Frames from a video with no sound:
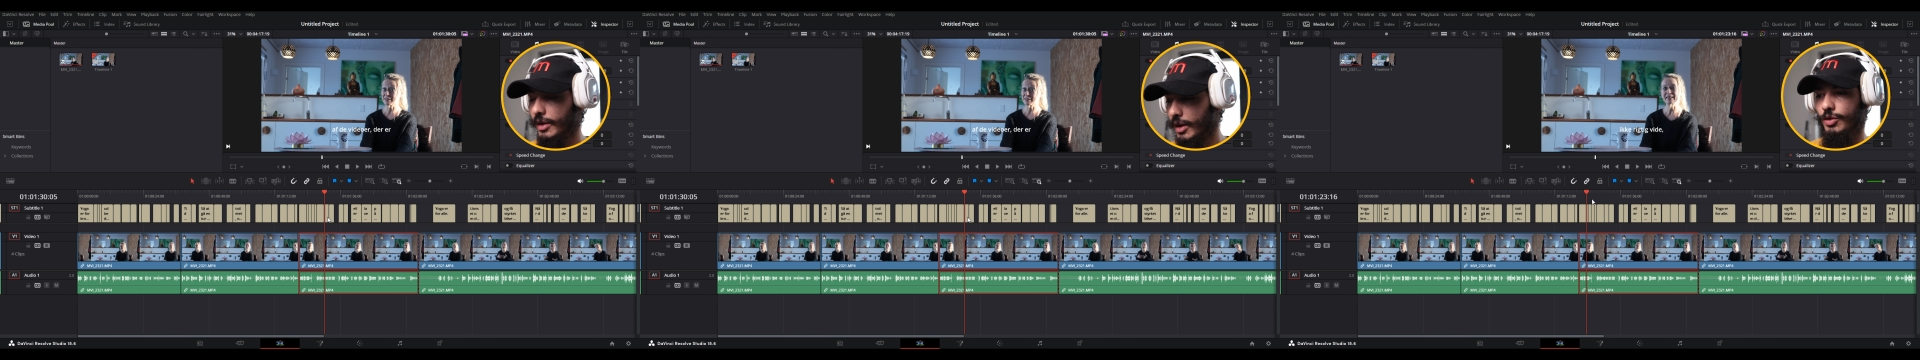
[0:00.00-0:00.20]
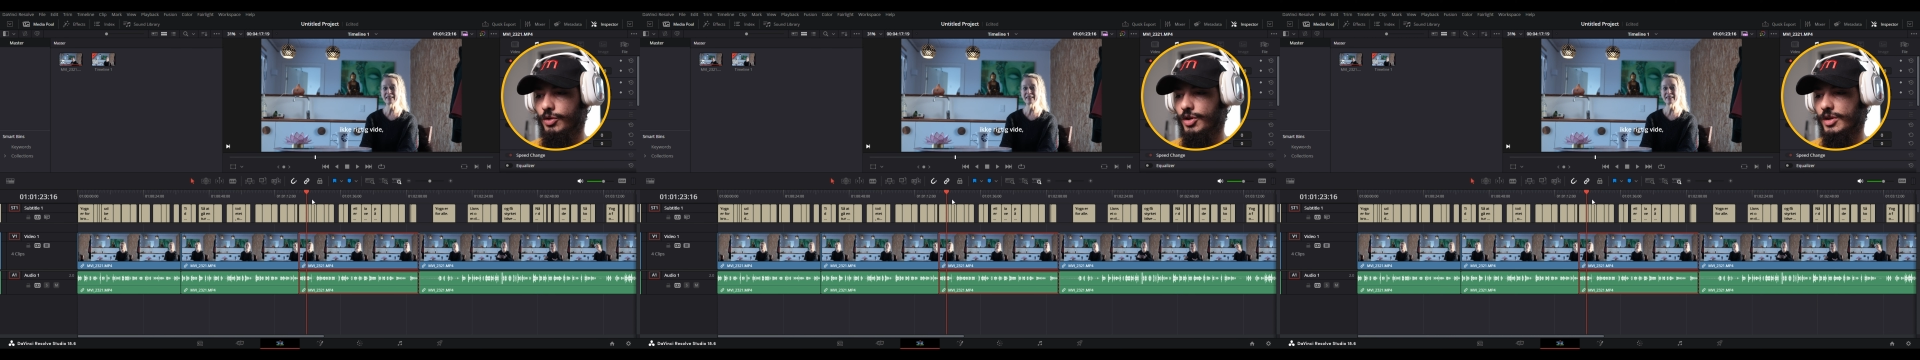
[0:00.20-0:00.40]

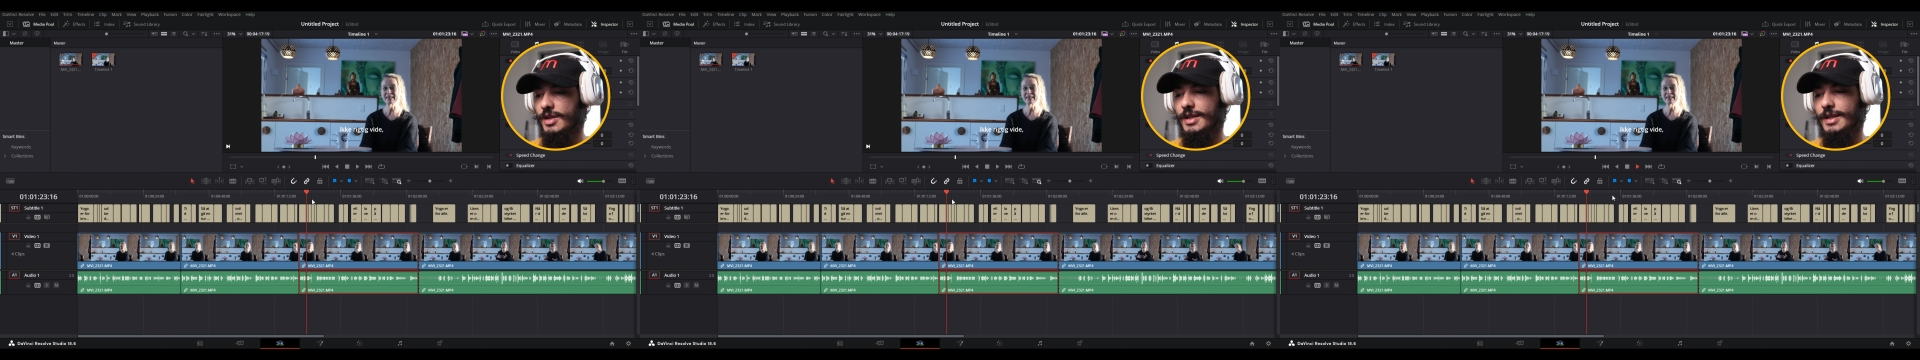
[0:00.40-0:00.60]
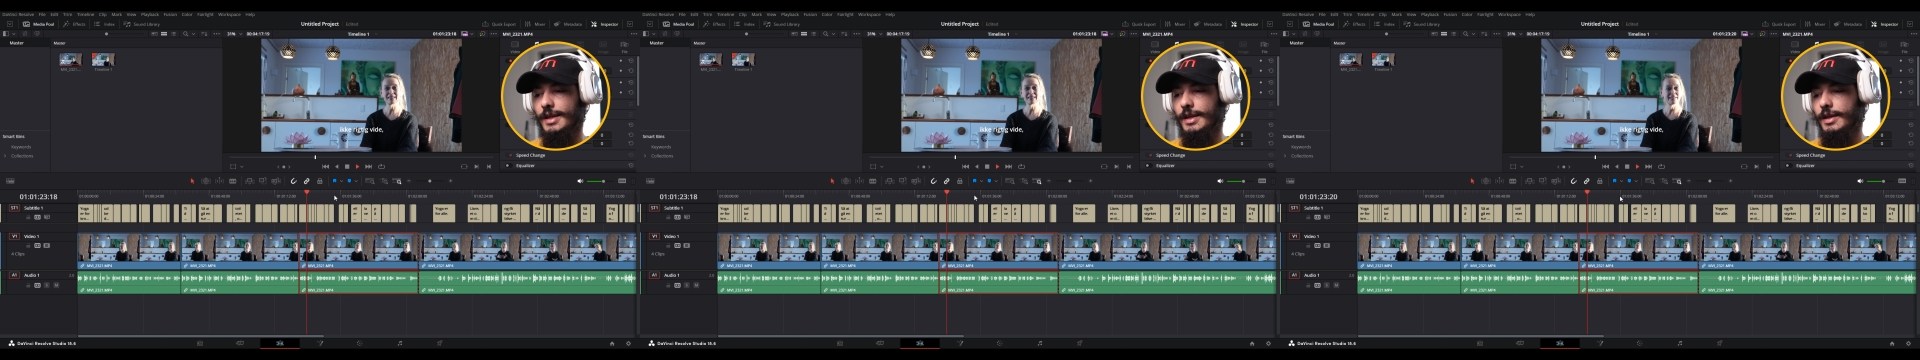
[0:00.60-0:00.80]
you
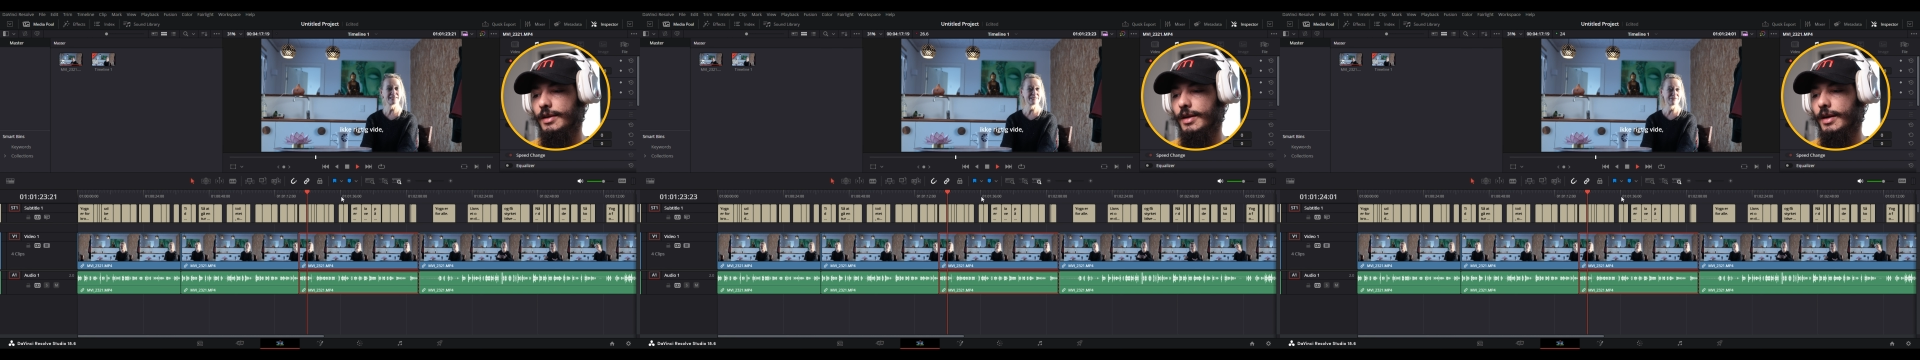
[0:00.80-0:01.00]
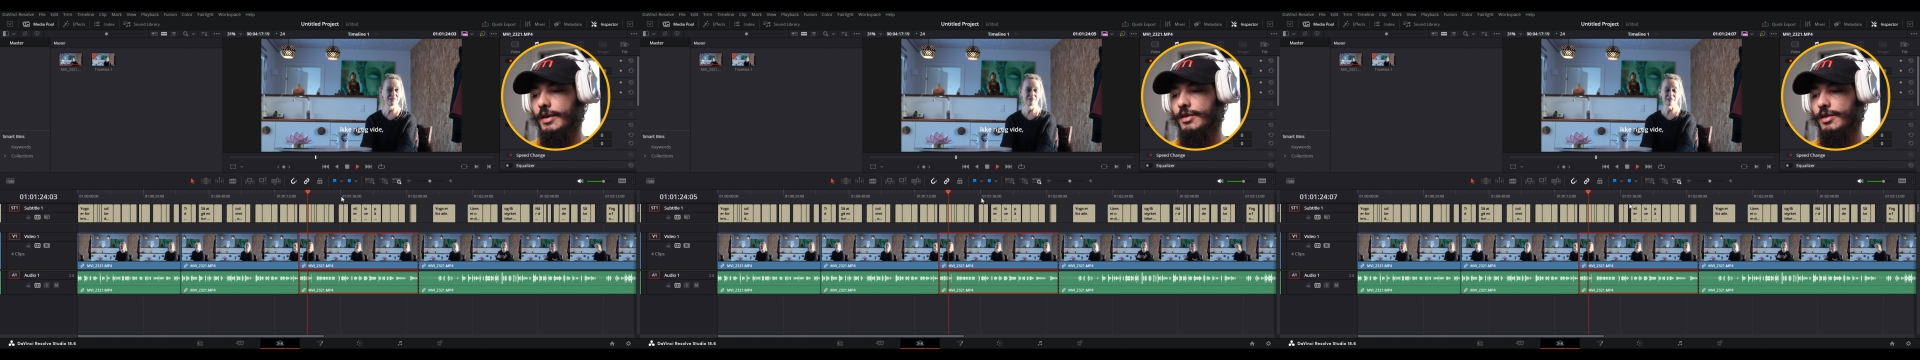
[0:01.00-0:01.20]
just see
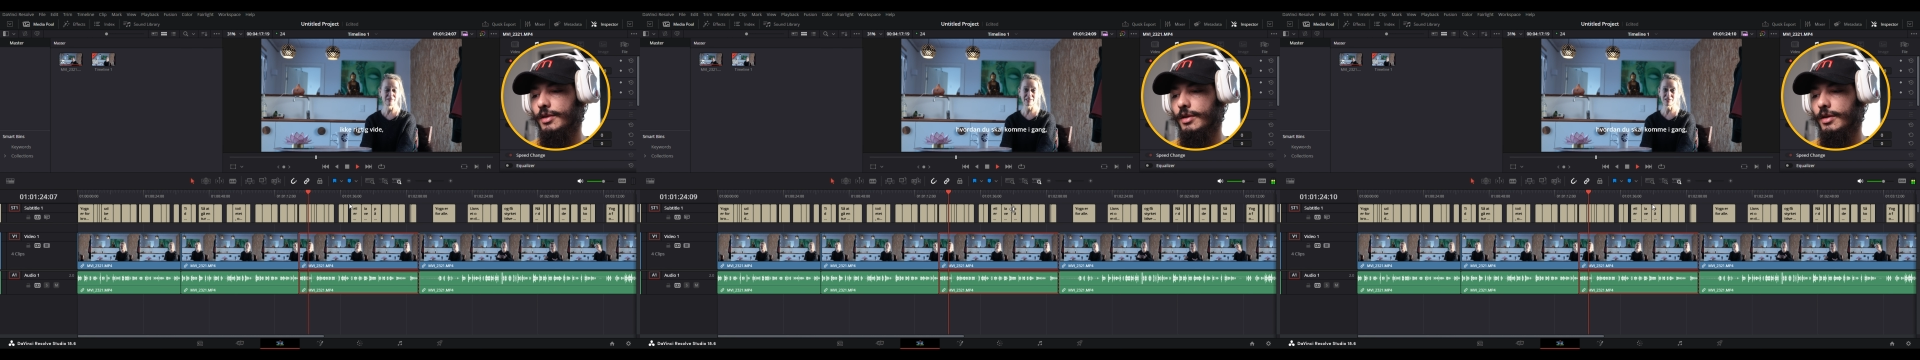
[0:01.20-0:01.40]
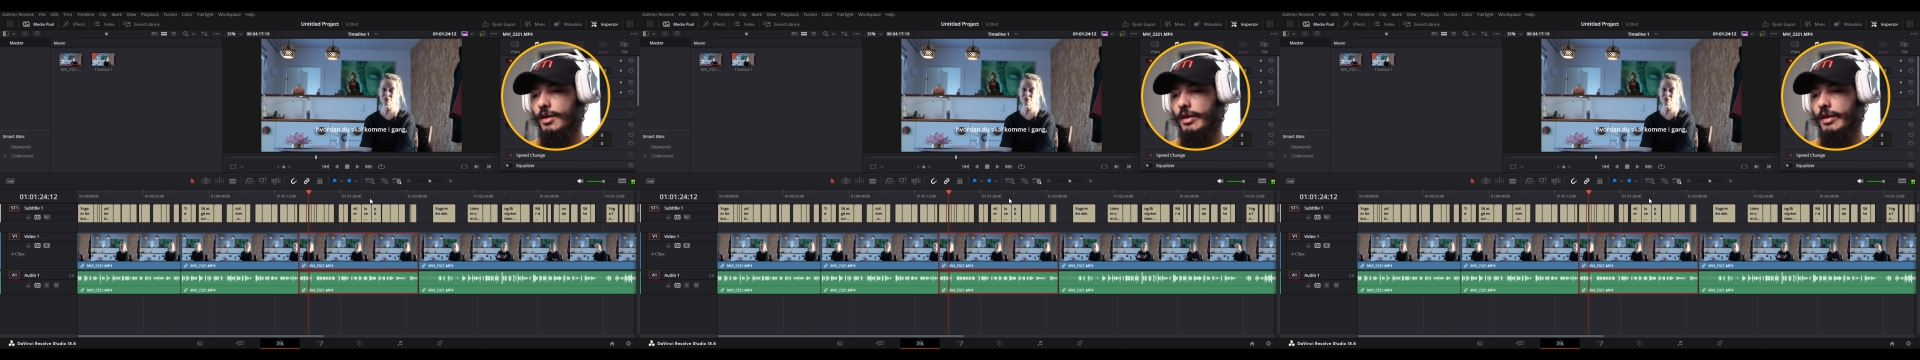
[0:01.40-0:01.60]

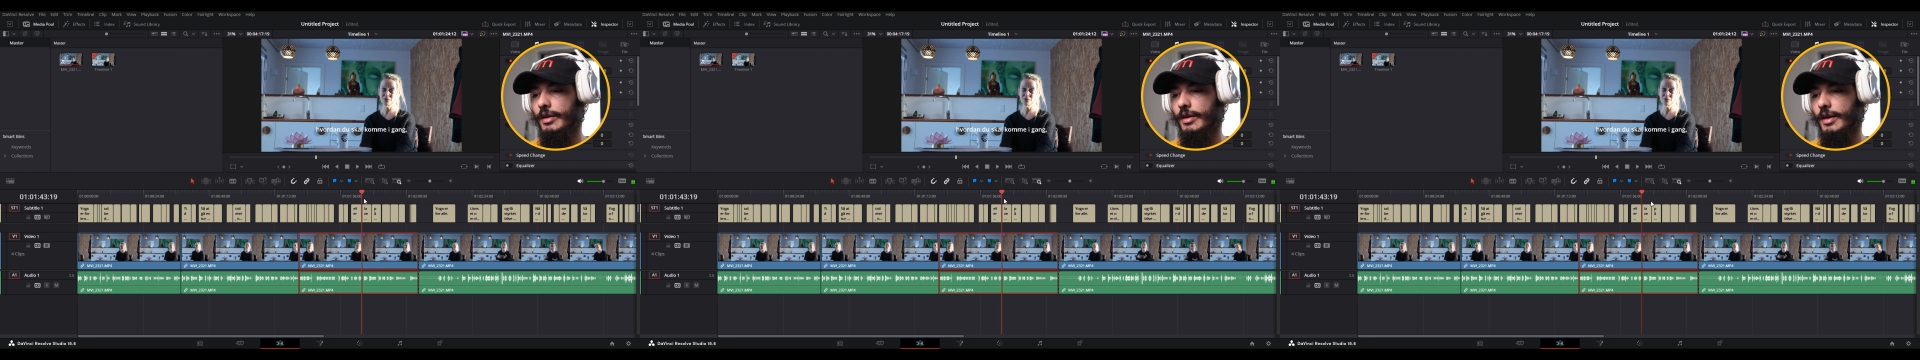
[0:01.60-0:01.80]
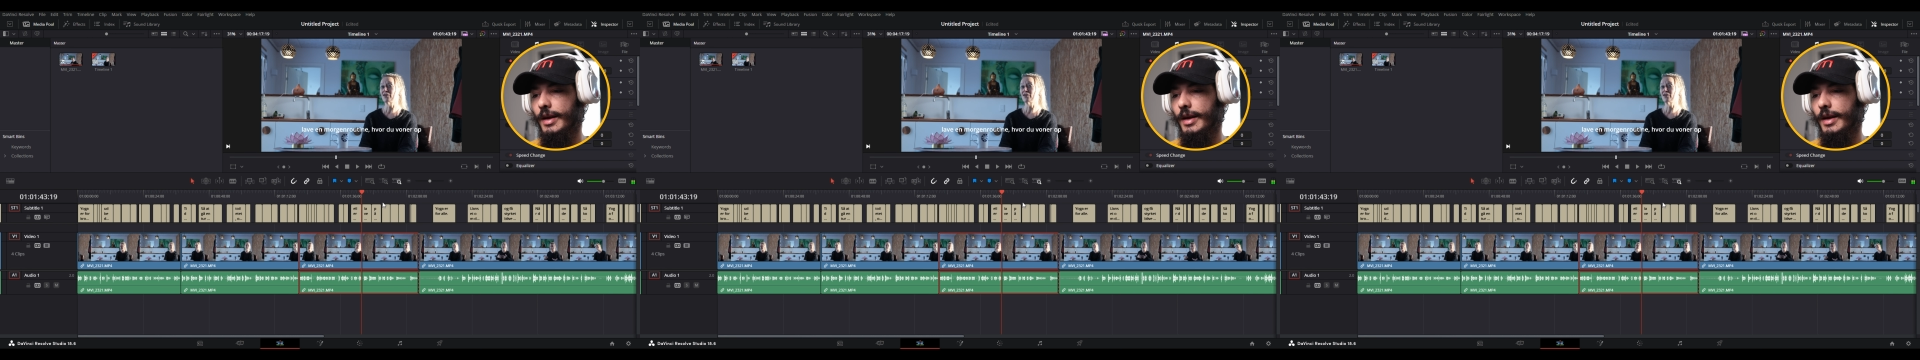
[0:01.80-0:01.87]
that